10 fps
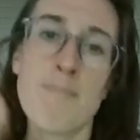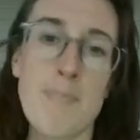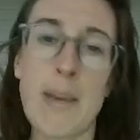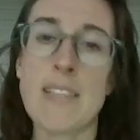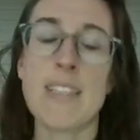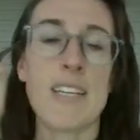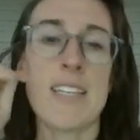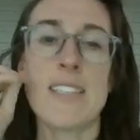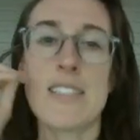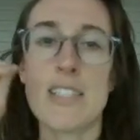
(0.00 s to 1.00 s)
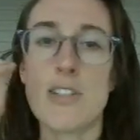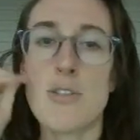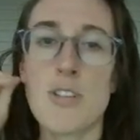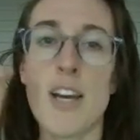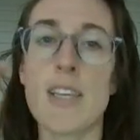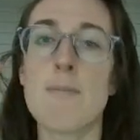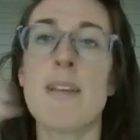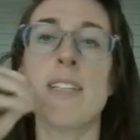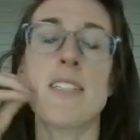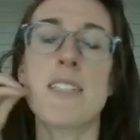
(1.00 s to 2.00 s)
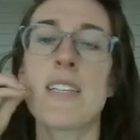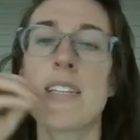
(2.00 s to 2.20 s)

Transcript: basic. It's did you document?